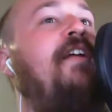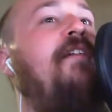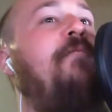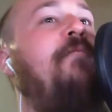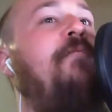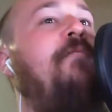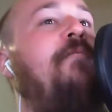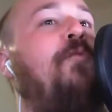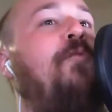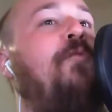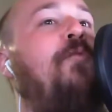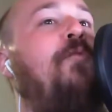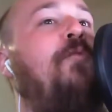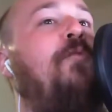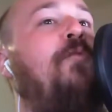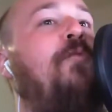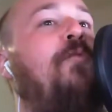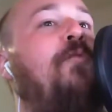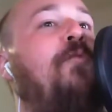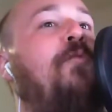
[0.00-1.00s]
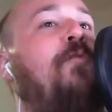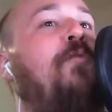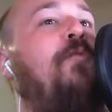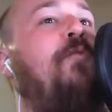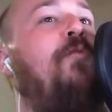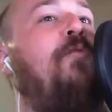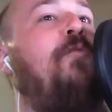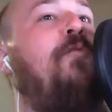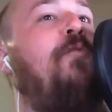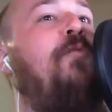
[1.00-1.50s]
one of the things I
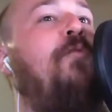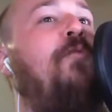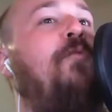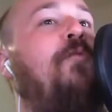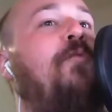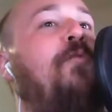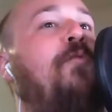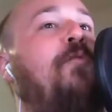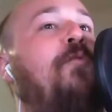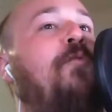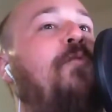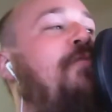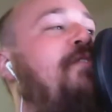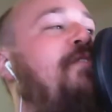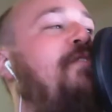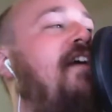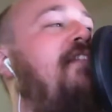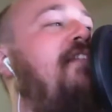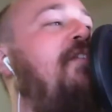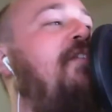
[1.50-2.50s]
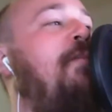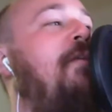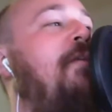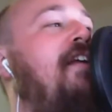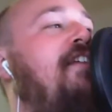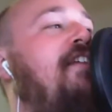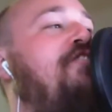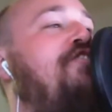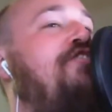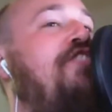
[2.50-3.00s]
noticed first off was
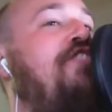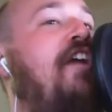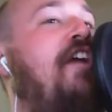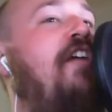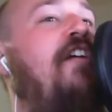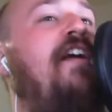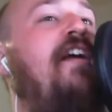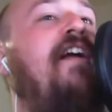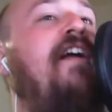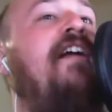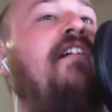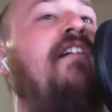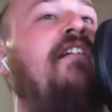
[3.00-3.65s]
everybody sharing,